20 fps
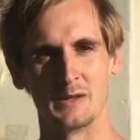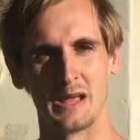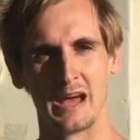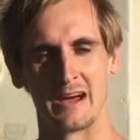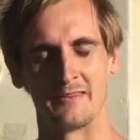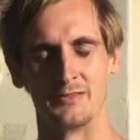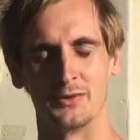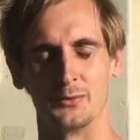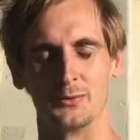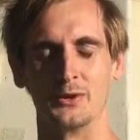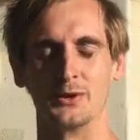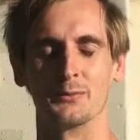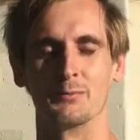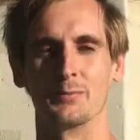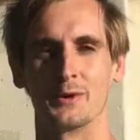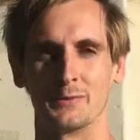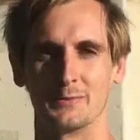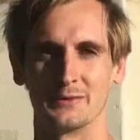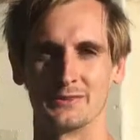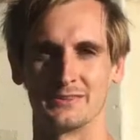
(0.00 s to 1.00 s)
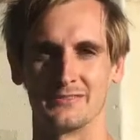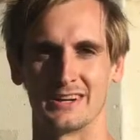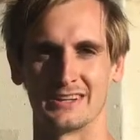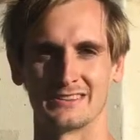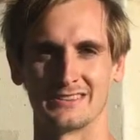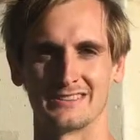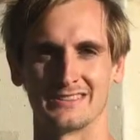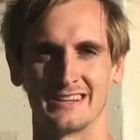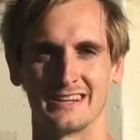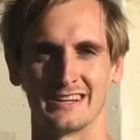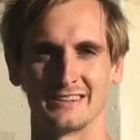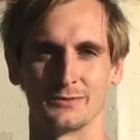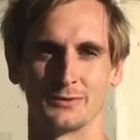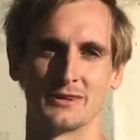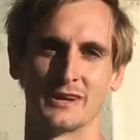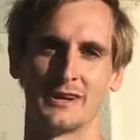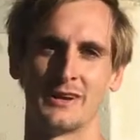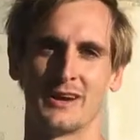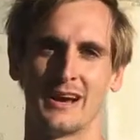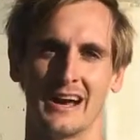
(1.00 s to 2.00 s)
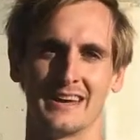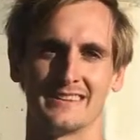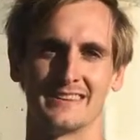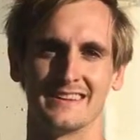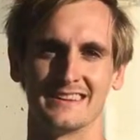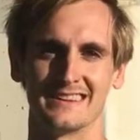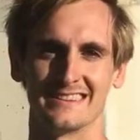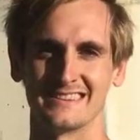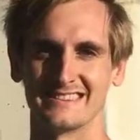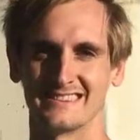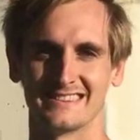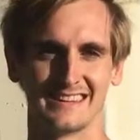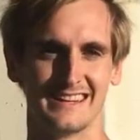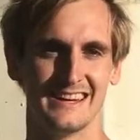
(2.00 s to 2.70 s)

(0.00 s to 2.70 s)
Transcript: have the real purpose of exercise, which I think is